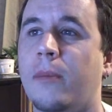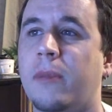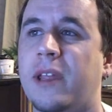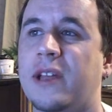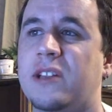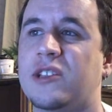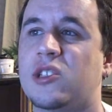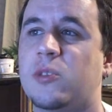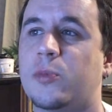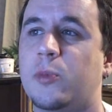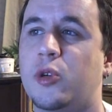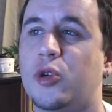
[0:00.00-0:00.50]

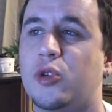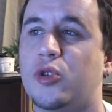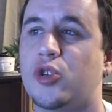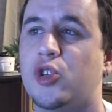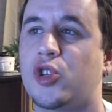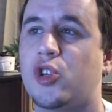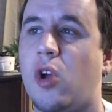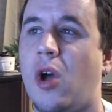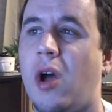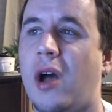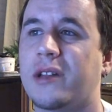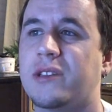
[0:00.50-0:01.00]
land some good
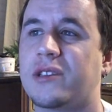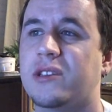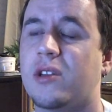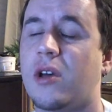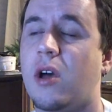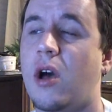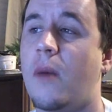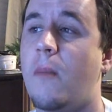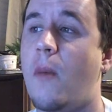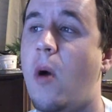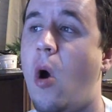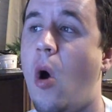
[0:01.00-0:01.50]
shots,
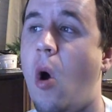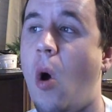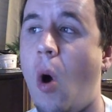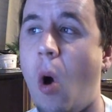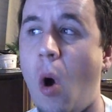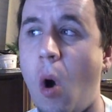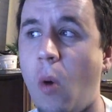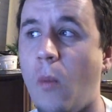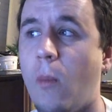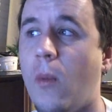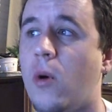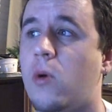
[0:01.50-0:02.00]

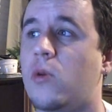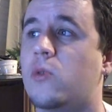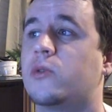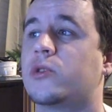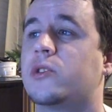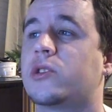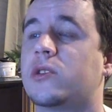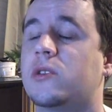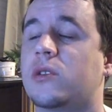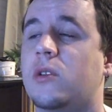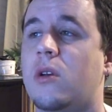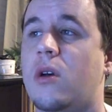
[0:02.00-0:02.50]

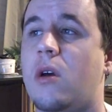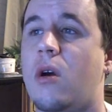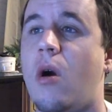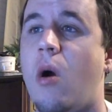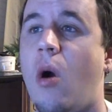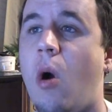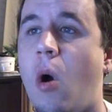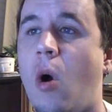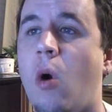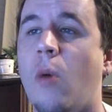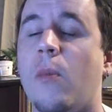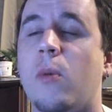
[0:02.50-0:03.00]
almost
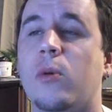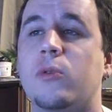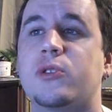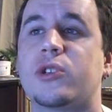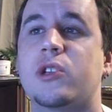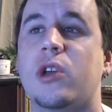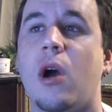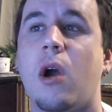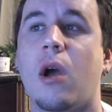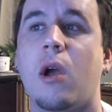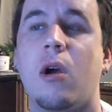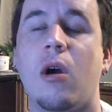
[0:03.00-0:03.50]

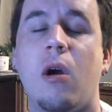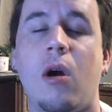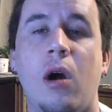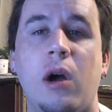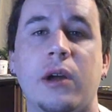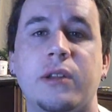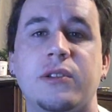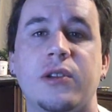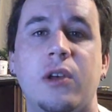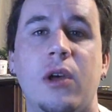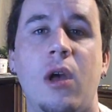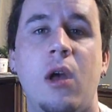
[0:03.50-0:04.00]
got
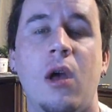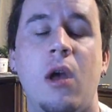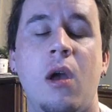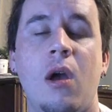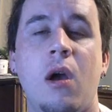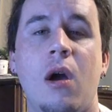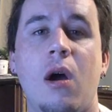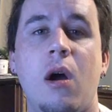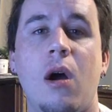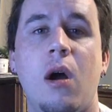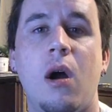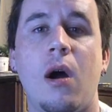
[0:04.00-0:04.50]
caught
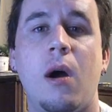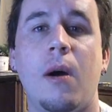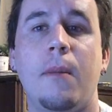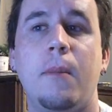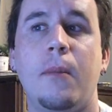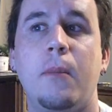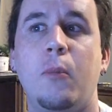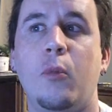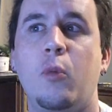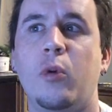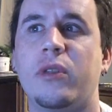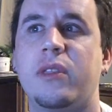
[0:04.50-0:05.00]

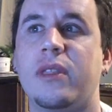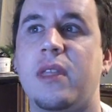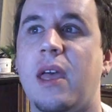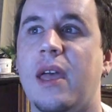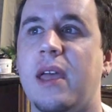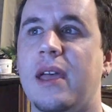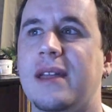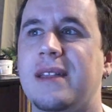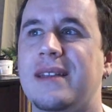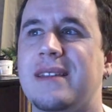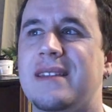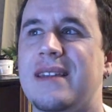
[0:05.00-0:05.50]
with
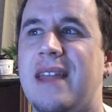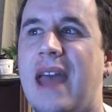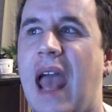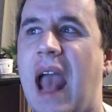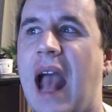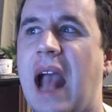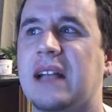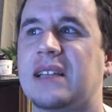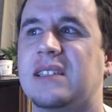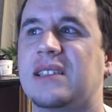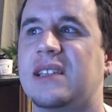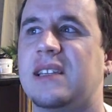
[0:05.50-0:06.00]
a
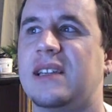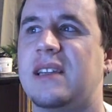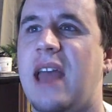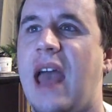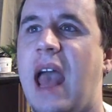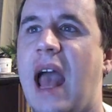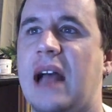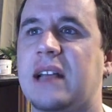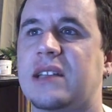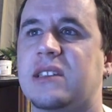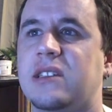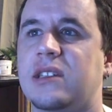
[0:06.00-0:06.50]
nasty
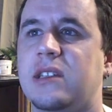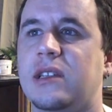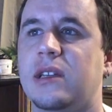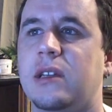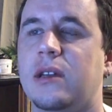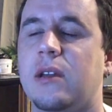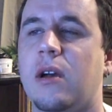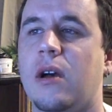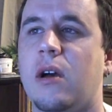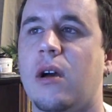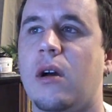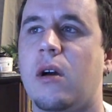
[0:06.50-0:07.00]

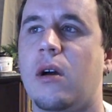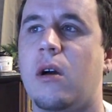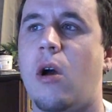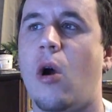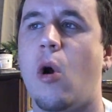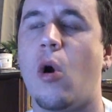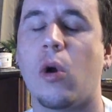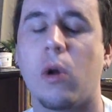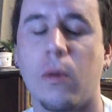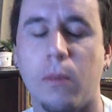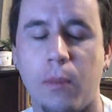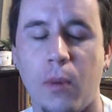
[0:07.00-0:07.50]

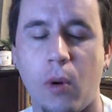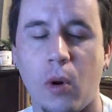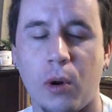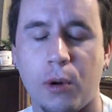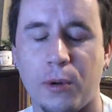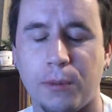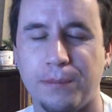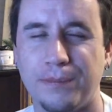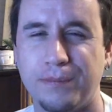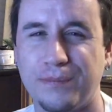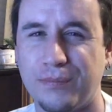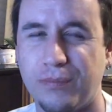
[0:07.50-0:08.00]

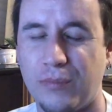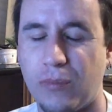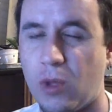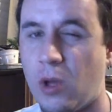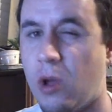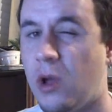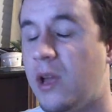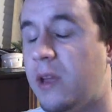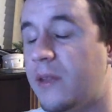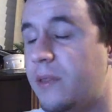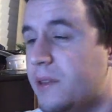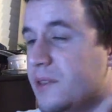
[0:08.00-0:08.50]
armbar
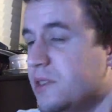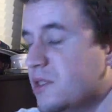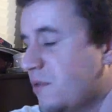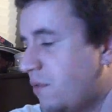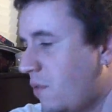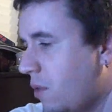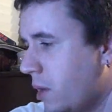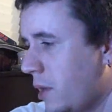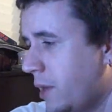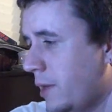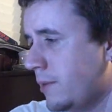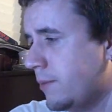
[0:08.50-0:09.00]
in this
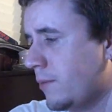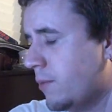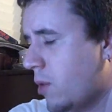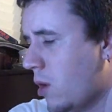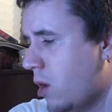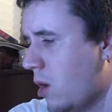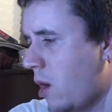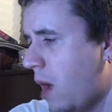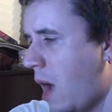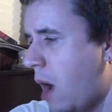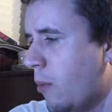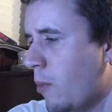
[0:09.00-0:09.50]
fight.
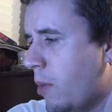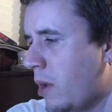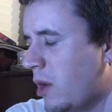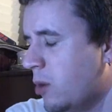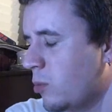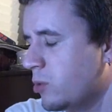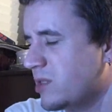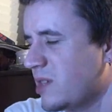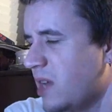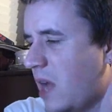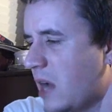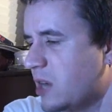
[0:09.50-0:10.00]

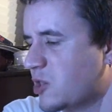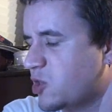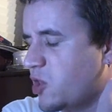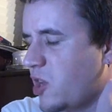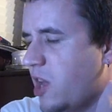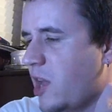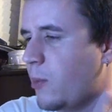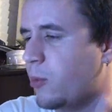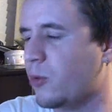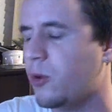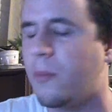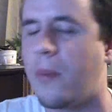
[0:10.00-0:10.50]
Almeida was
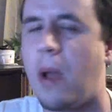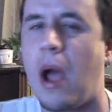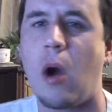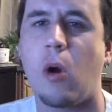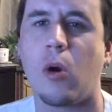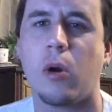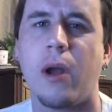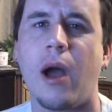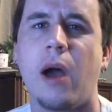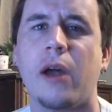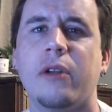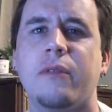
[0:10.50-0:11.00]
actually able to
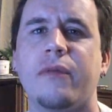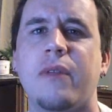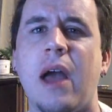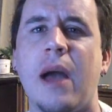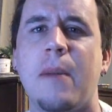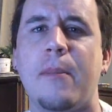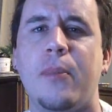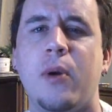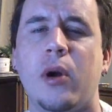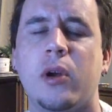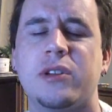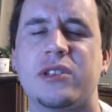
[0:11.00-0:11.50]
power out of
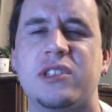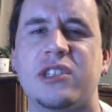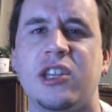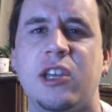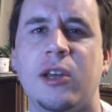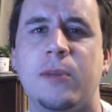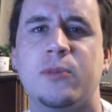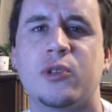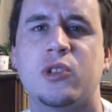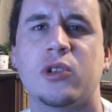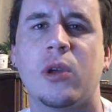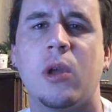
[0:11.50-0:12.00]
that, buck his
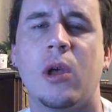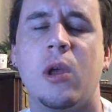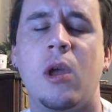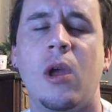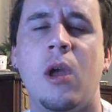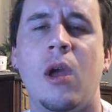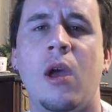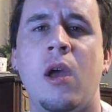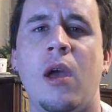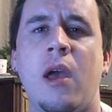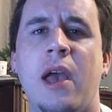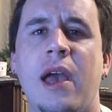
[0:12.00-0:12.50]
hips,
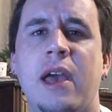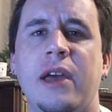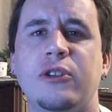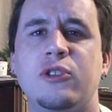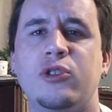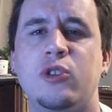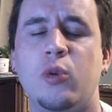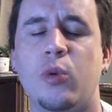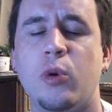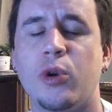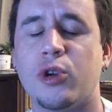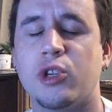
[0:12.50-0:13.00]

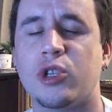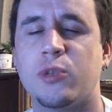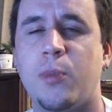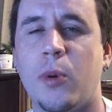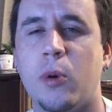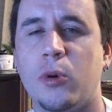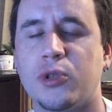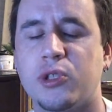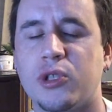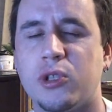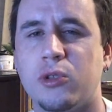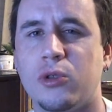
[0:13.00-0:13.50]
and do what you're
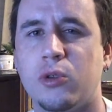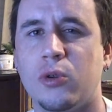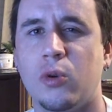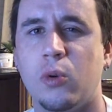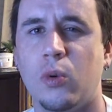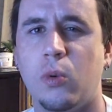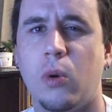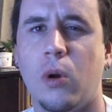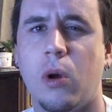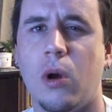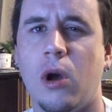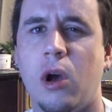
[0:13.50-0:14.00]
supposed to
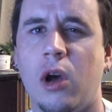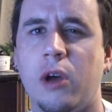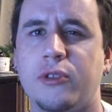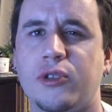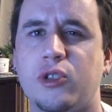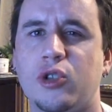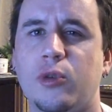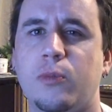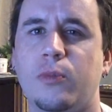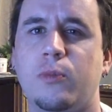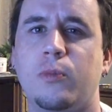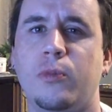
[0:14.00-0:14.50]
do
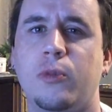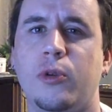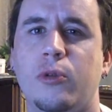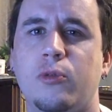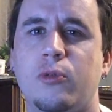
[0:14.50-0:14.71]
to